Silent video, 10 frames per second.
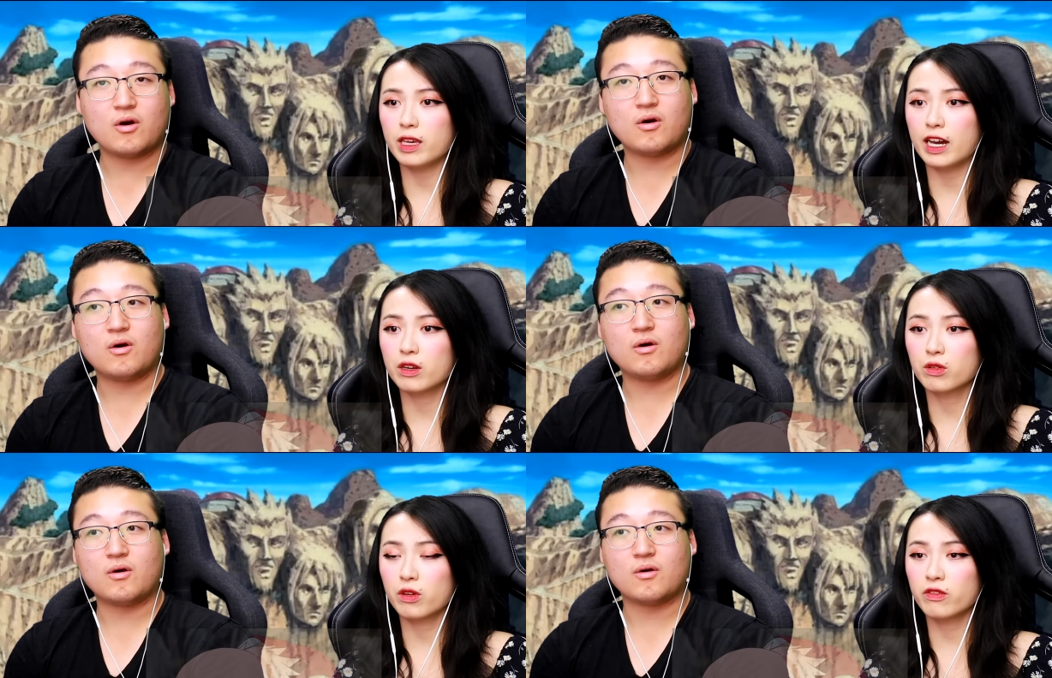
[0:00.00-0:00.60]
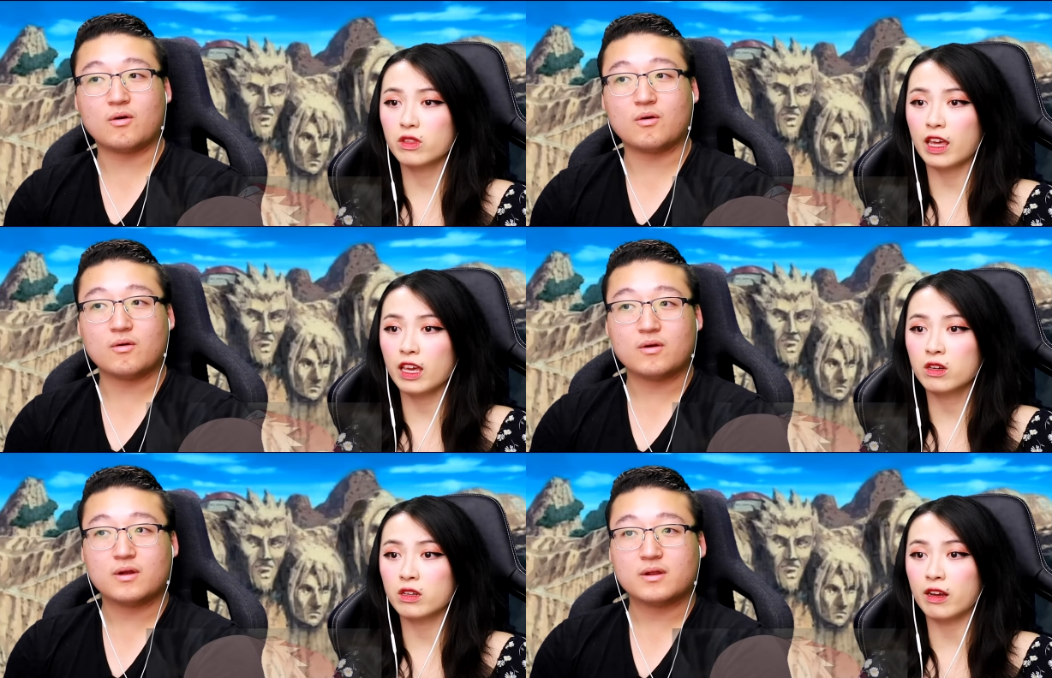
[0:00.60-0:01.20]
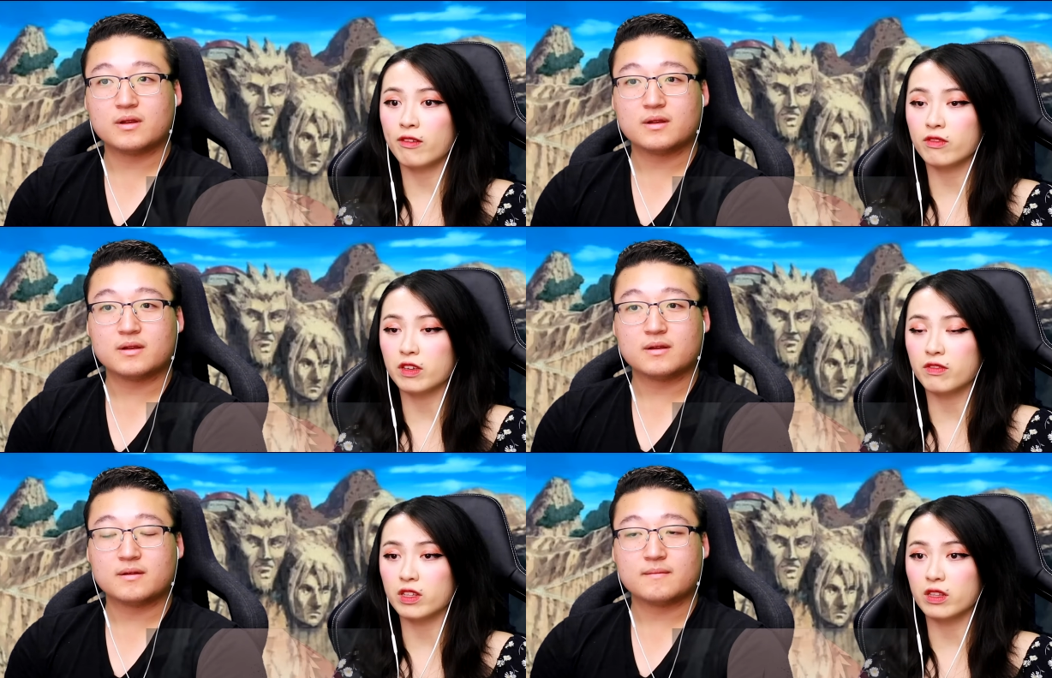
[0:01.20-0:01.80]
Speaker 1: Yo. I don't know if they could have
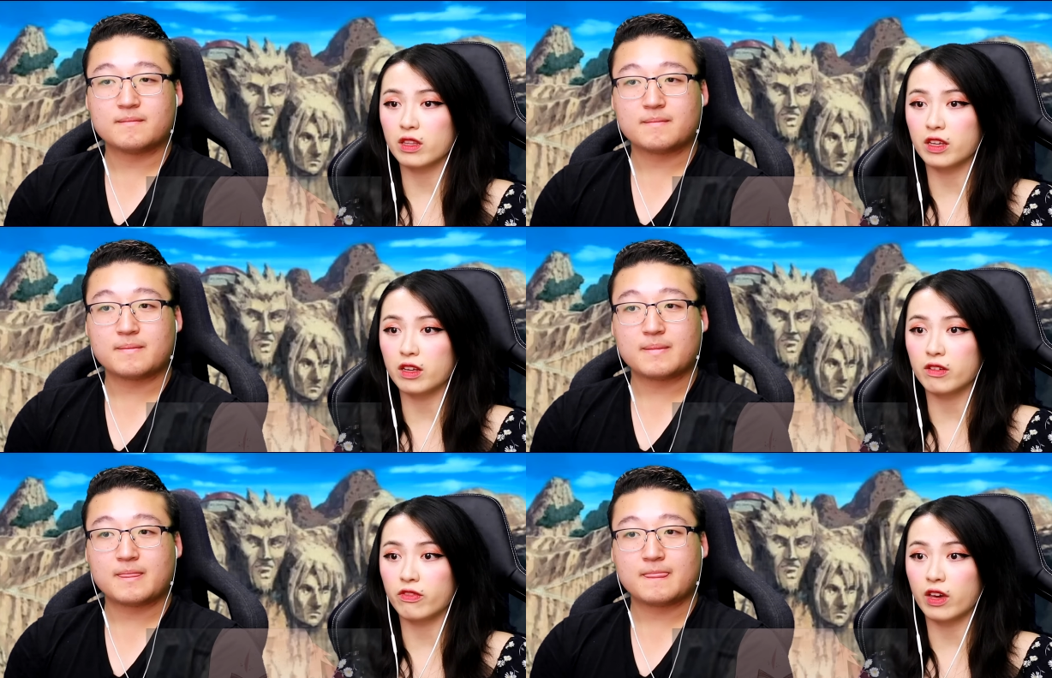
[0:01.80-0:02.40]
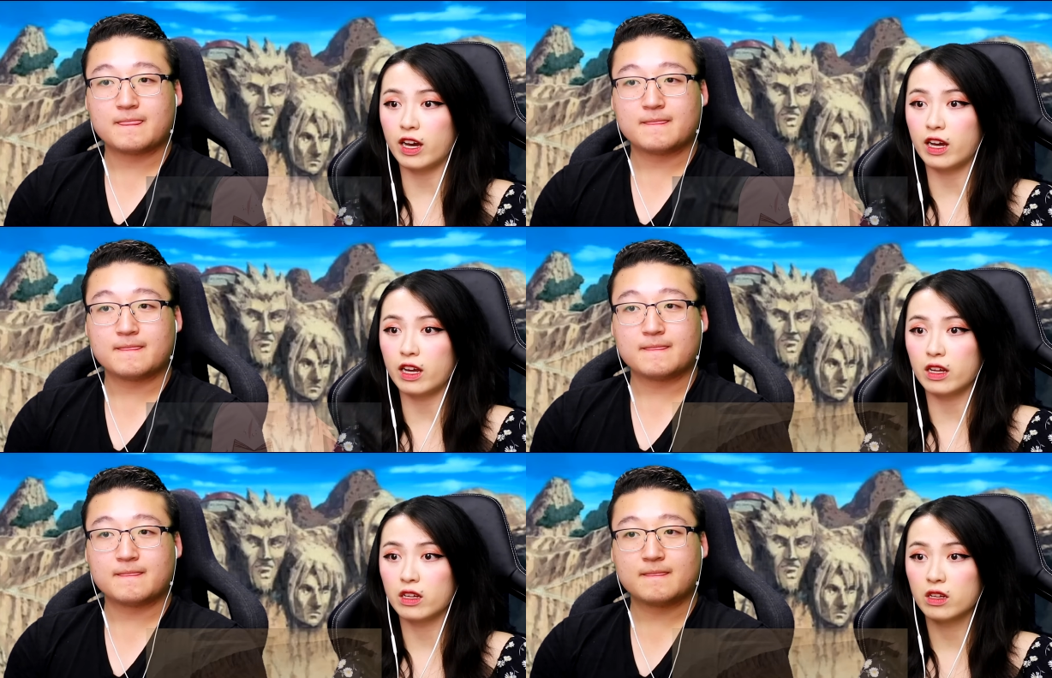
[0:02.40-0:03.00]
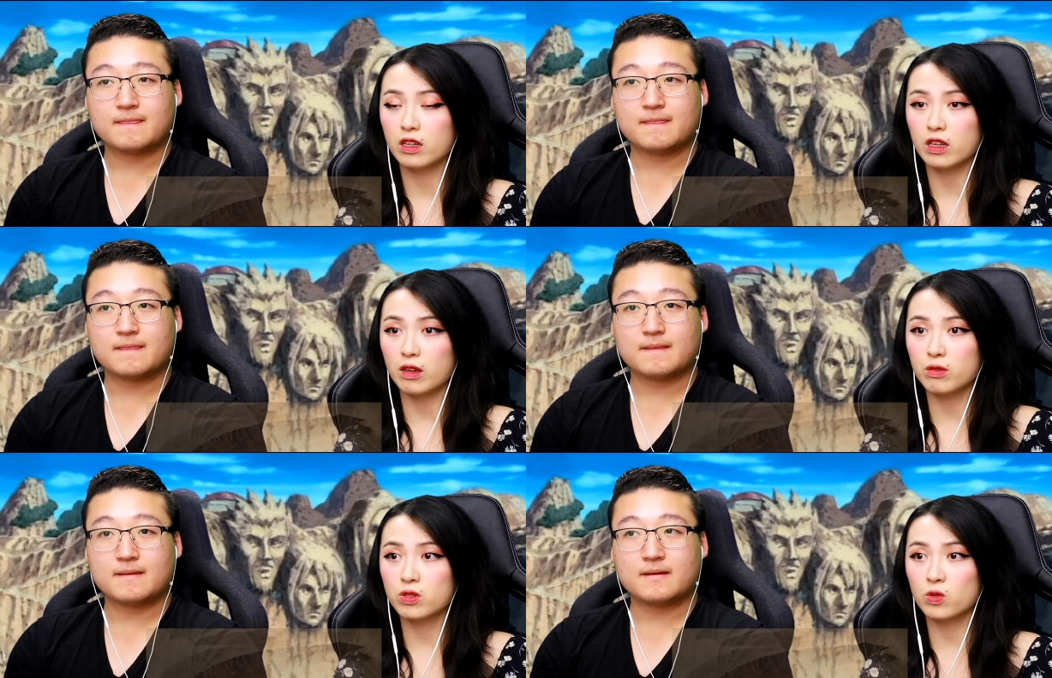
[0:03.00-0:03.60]
even lived that. It
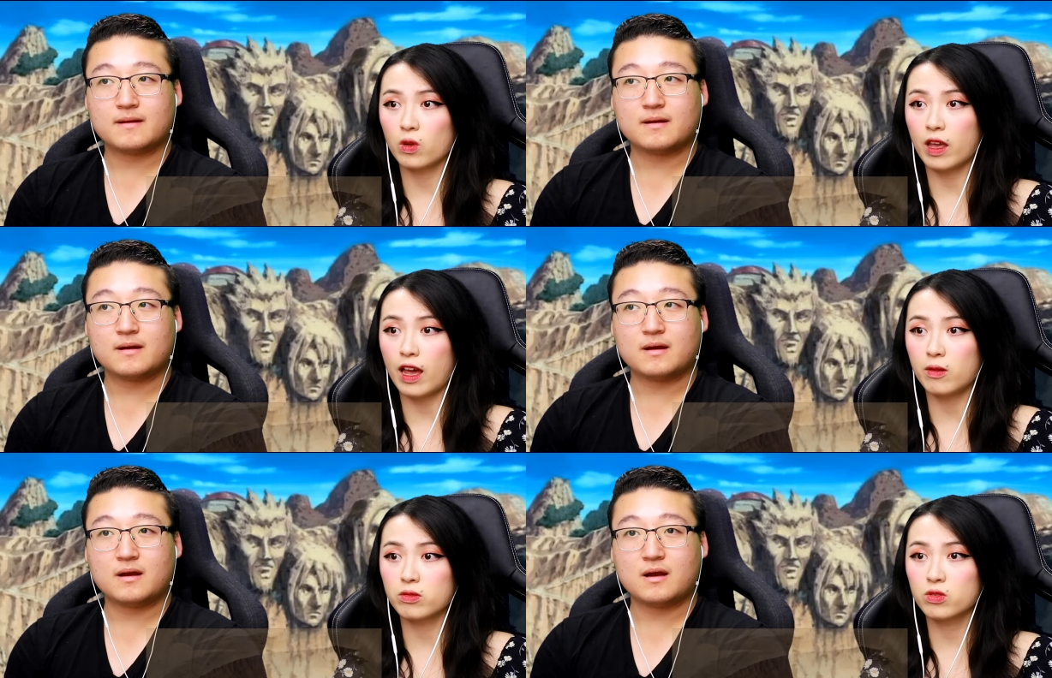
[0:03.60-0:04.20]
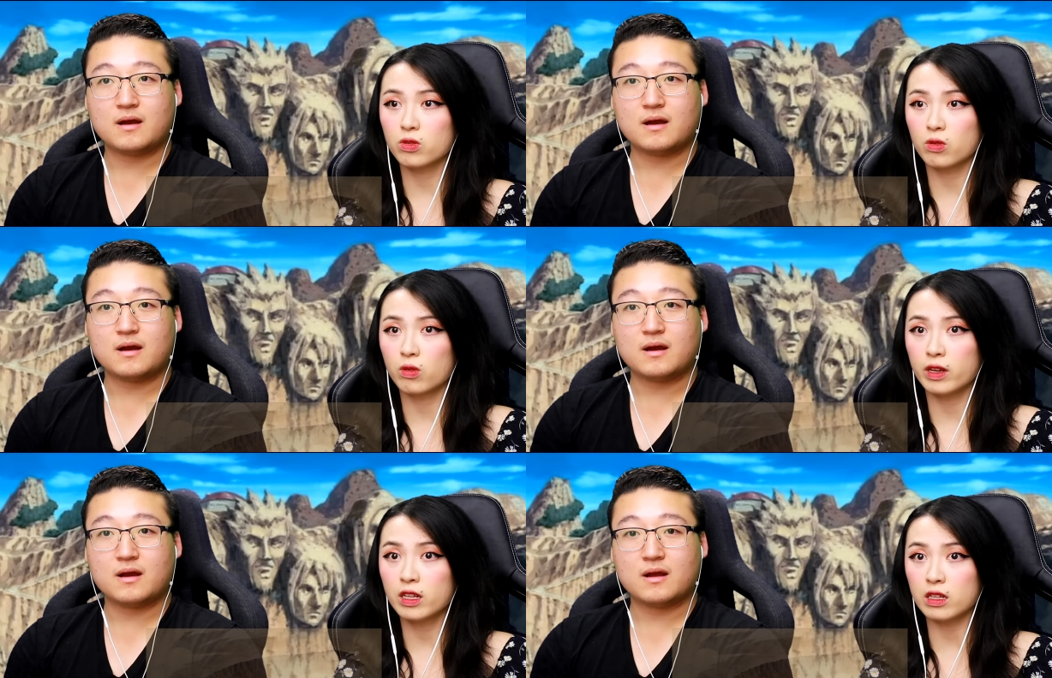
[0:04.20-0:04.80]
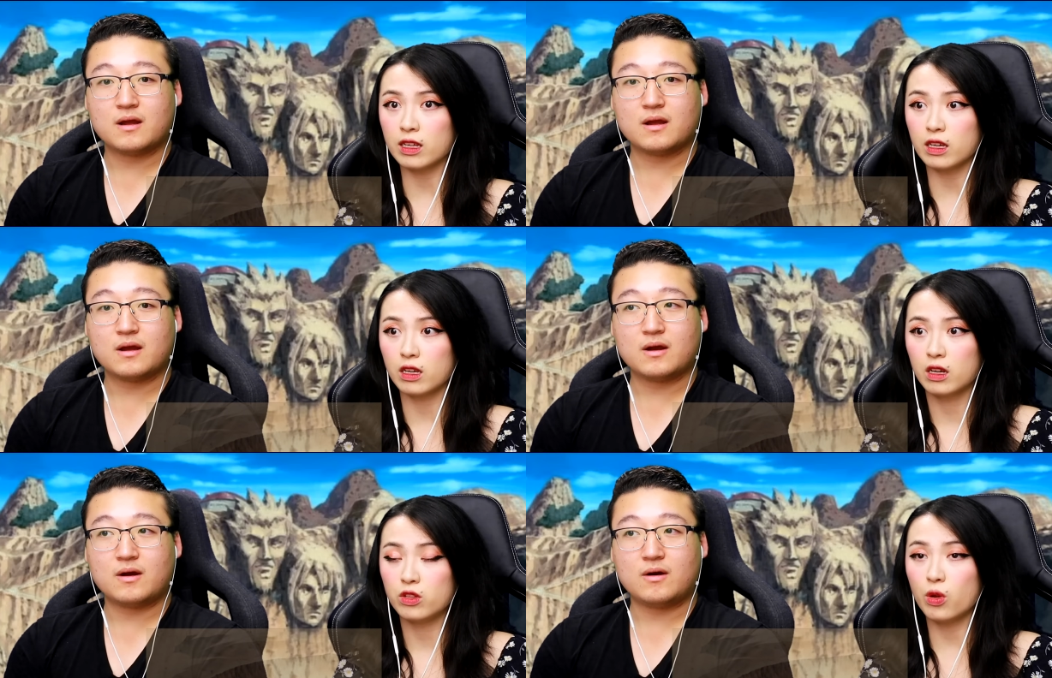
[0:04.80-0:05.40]
was so. It happened so quickly.
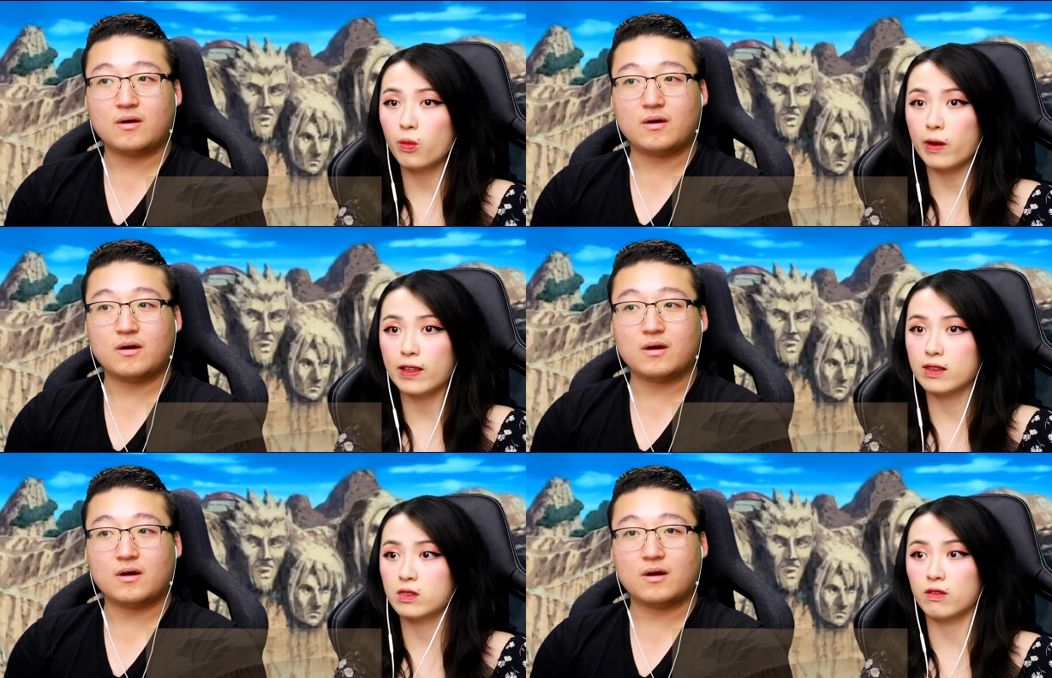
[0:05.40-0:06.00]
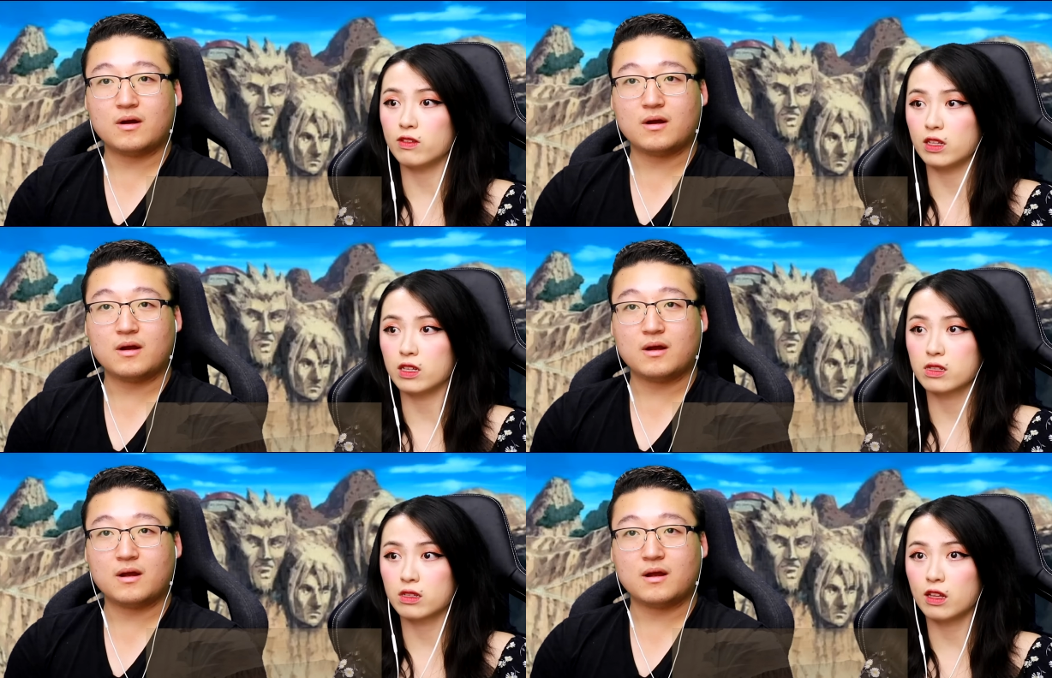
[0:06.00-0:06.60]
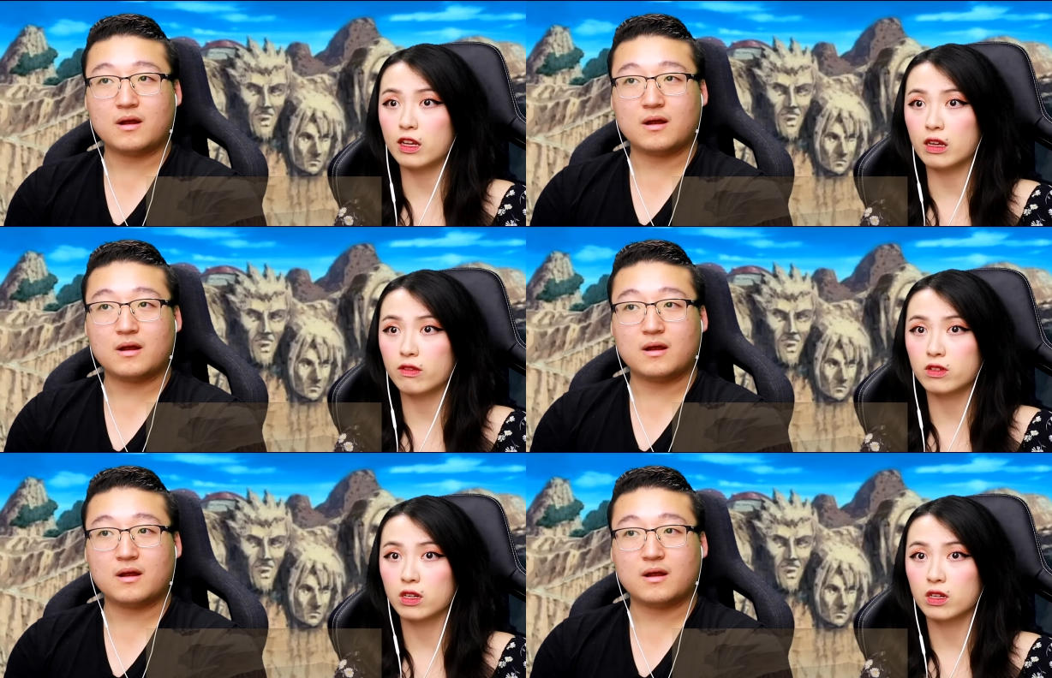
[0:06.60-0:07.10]
No way the civilians lived.